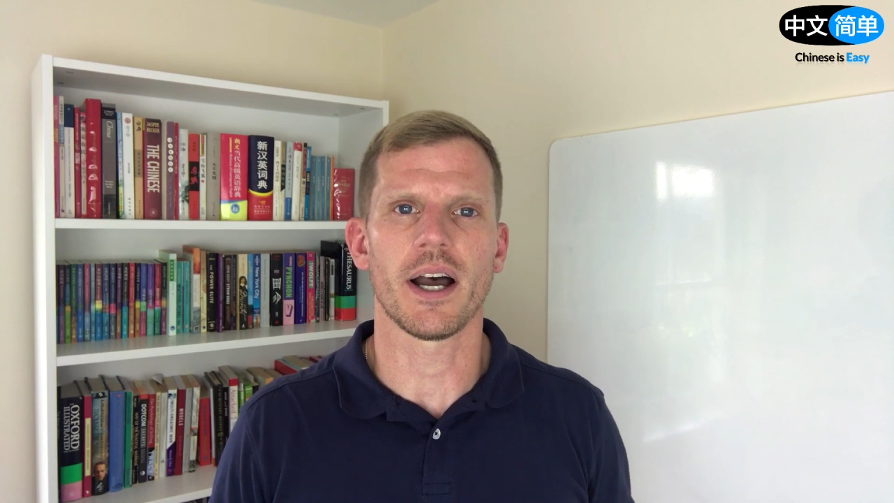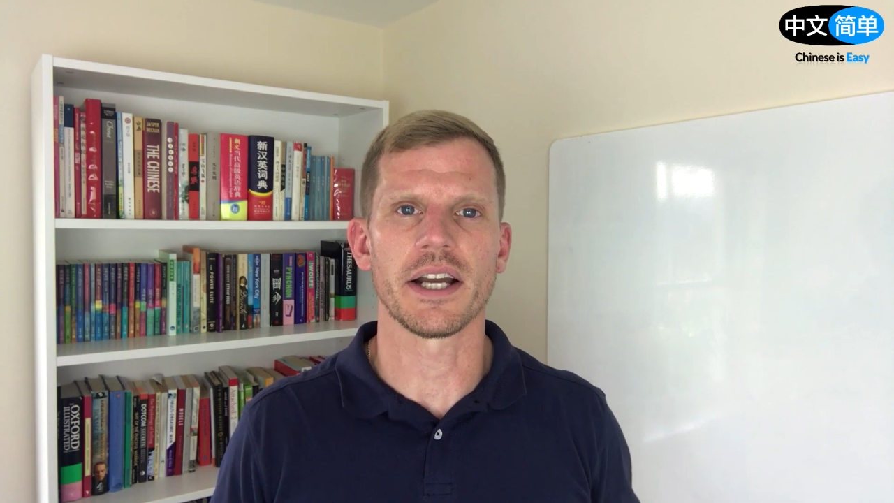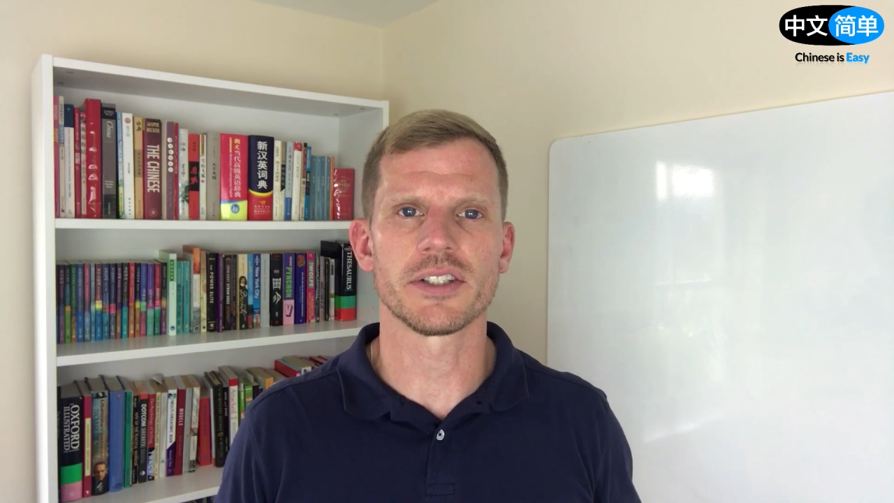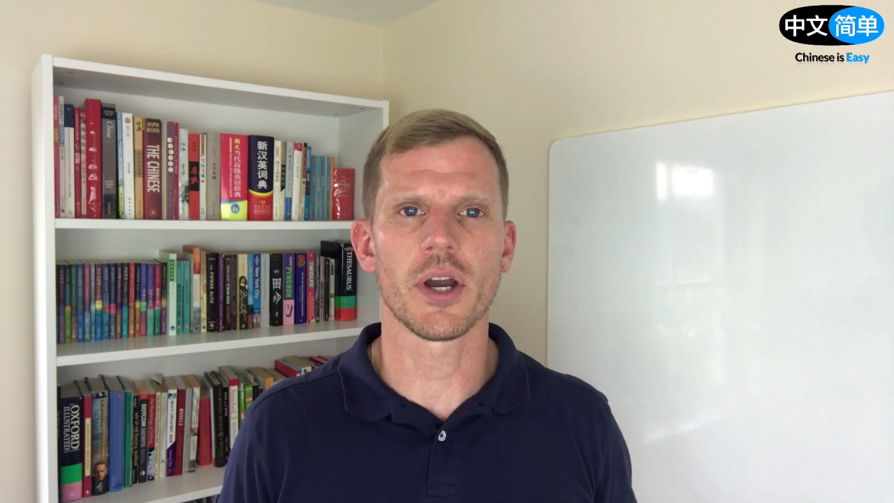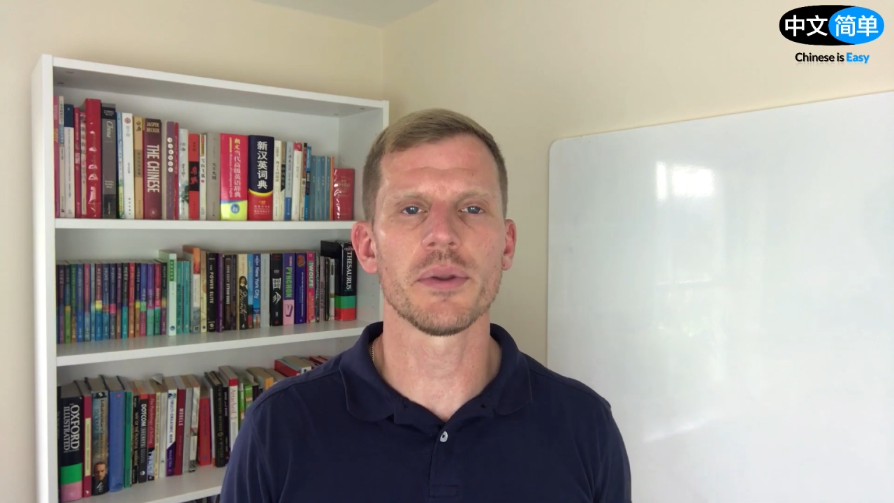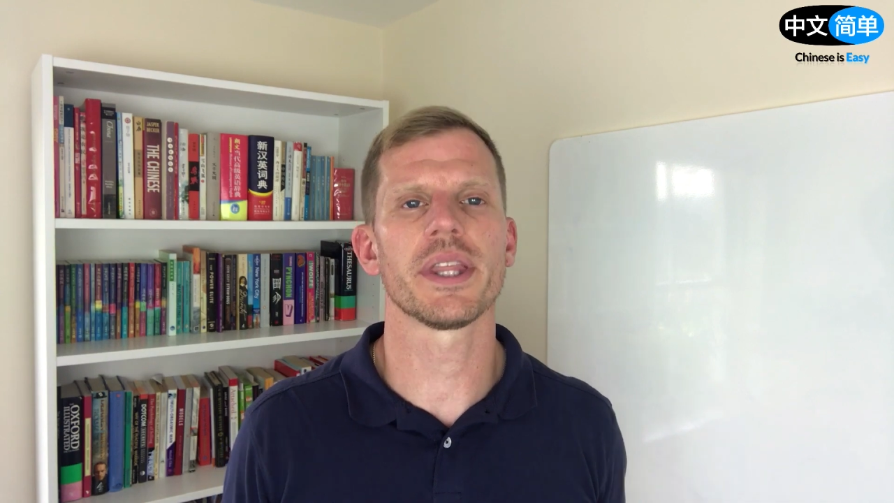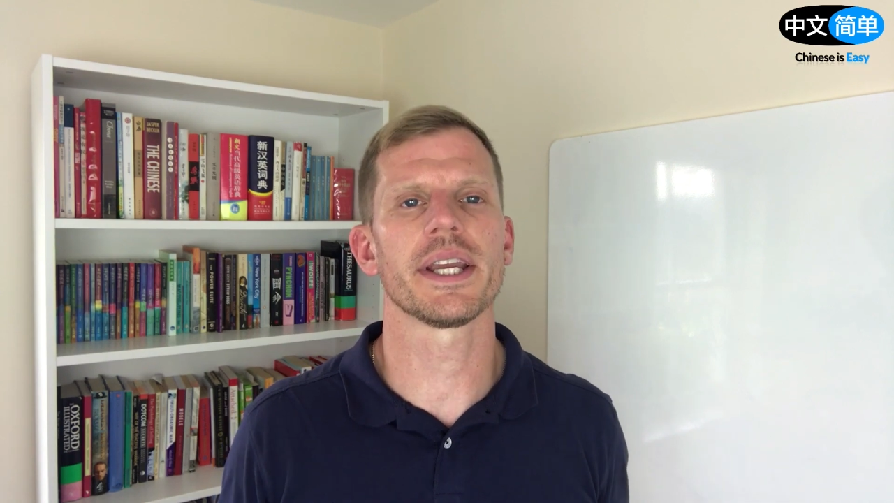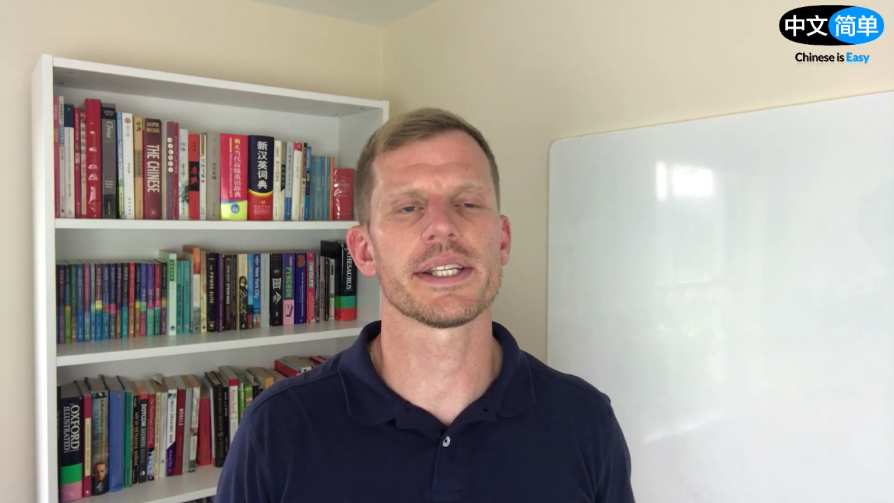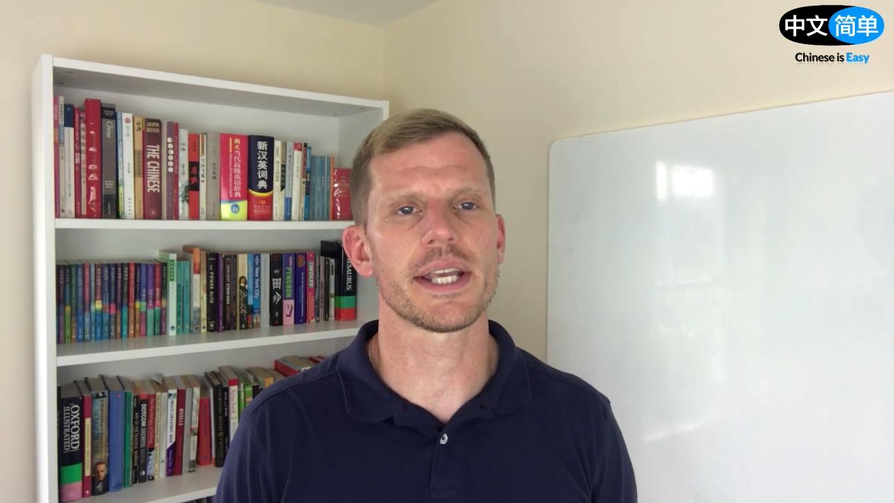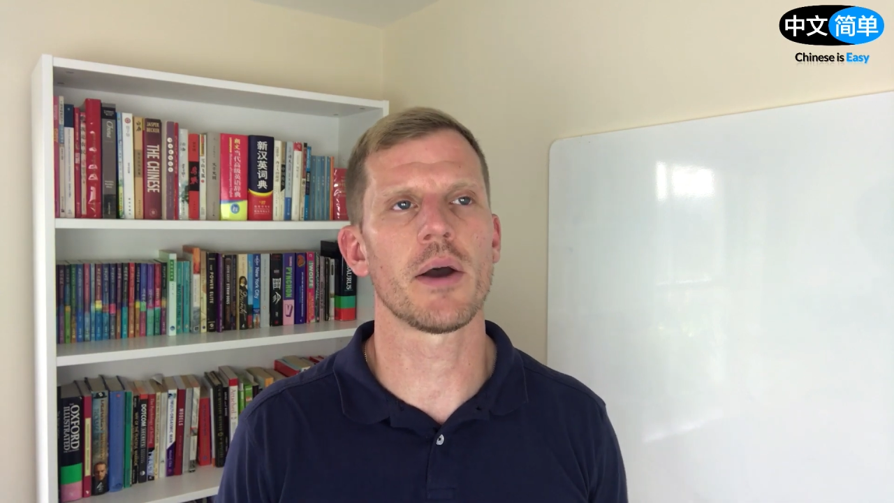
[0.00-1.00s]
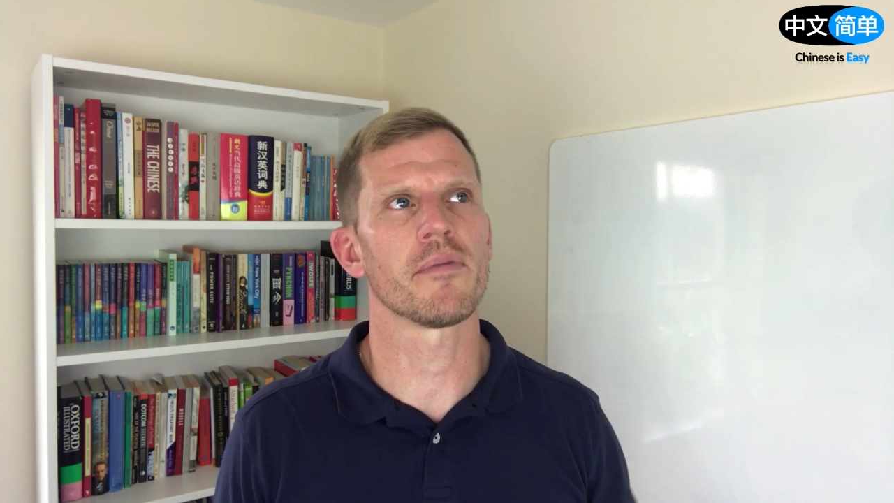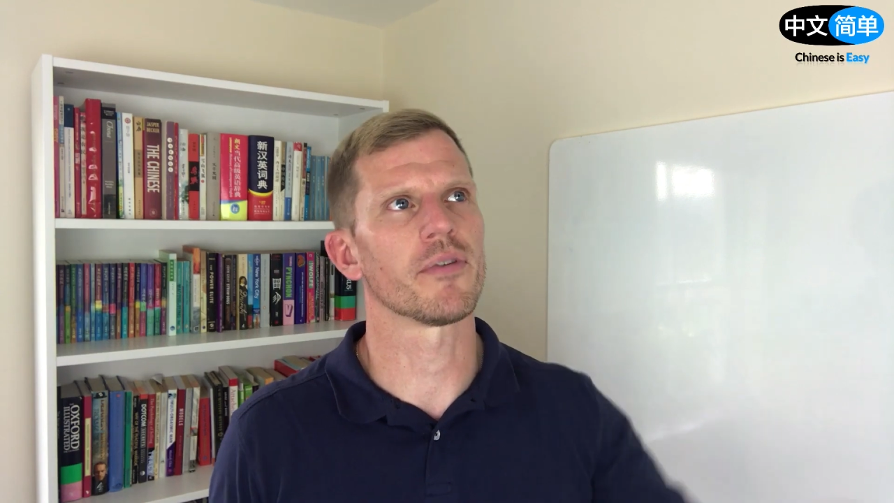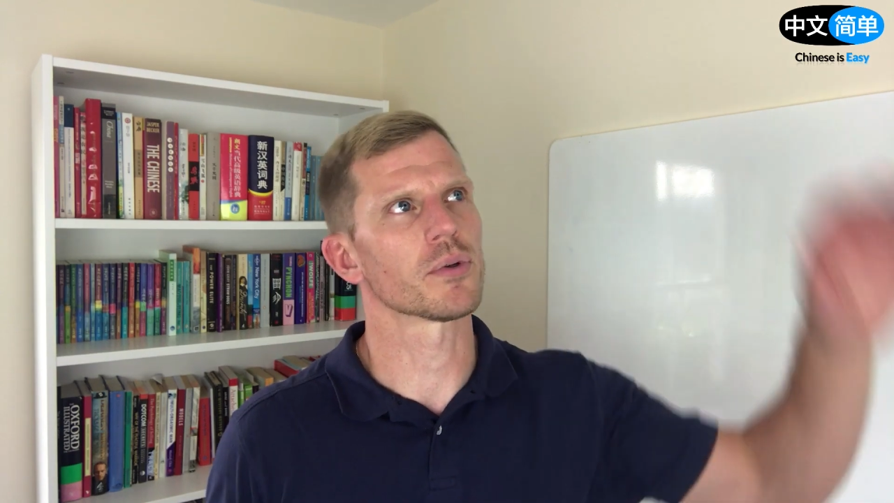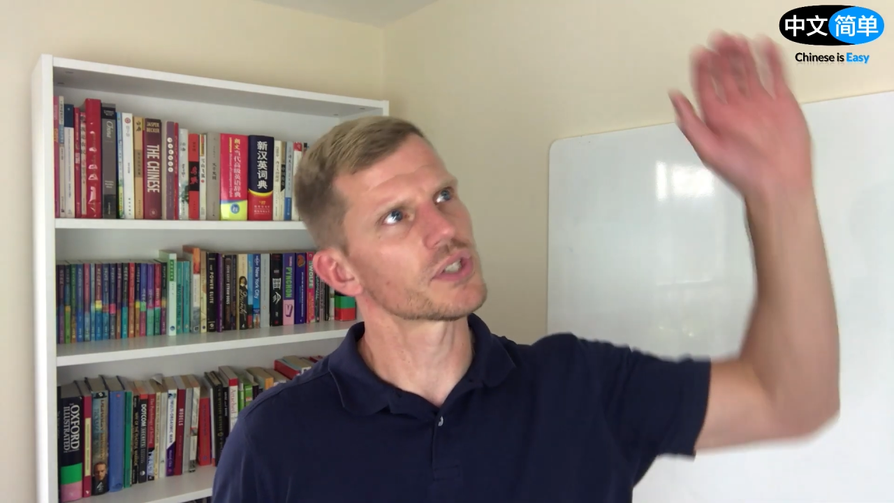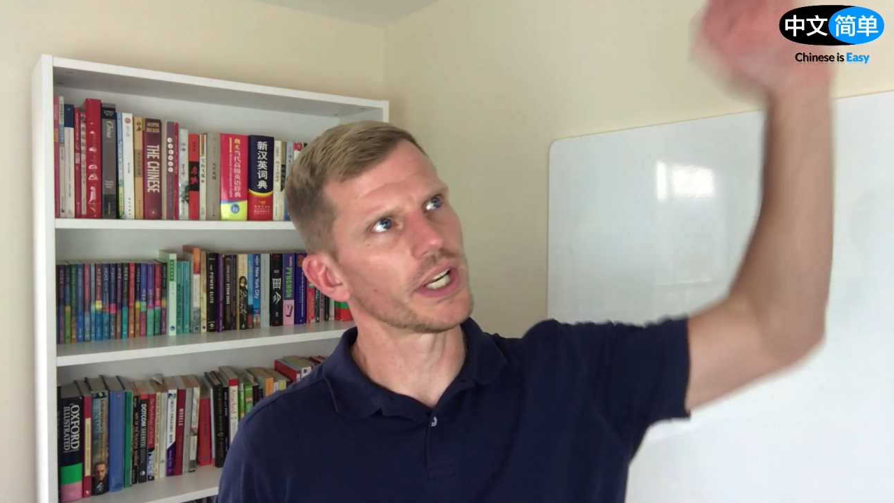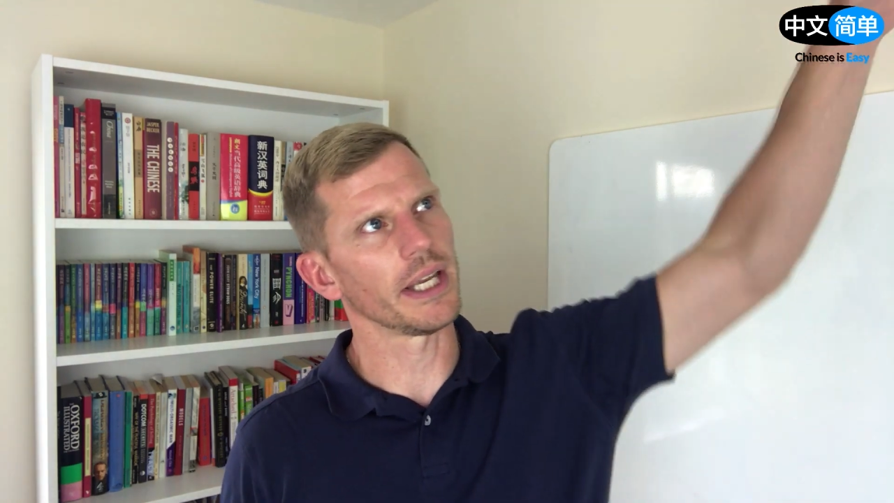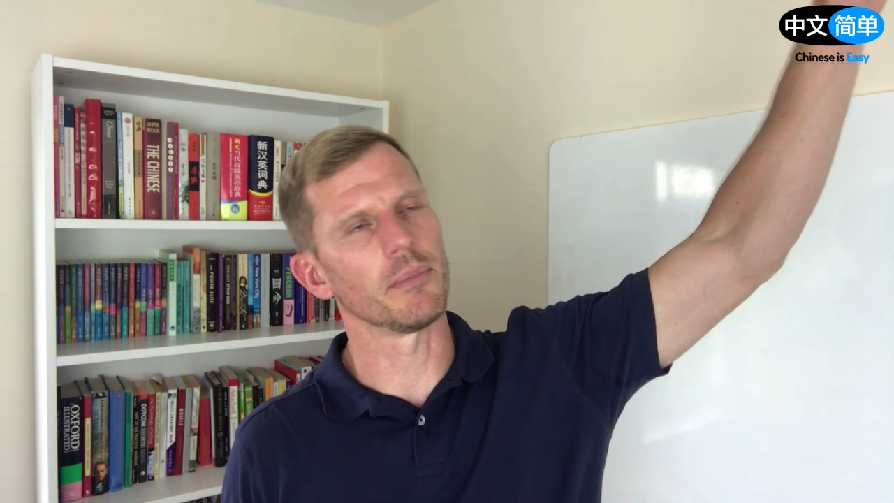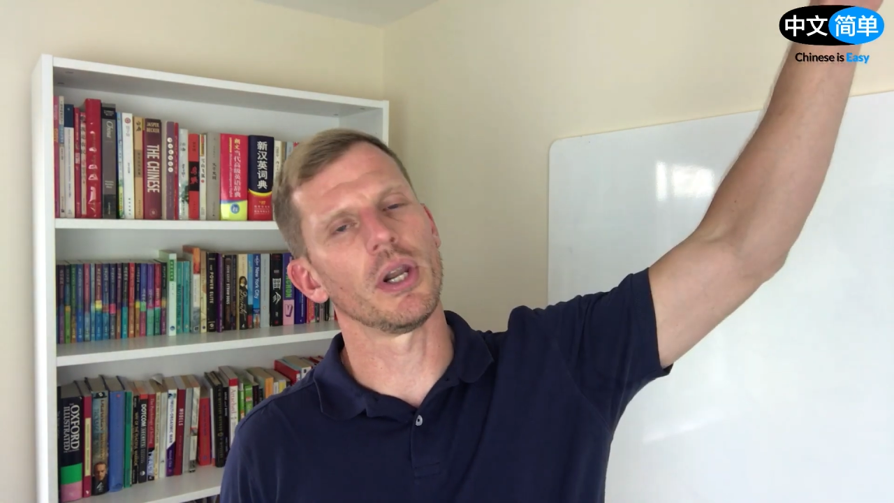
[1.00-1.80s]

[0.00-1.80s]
I don't think it's helpful to keep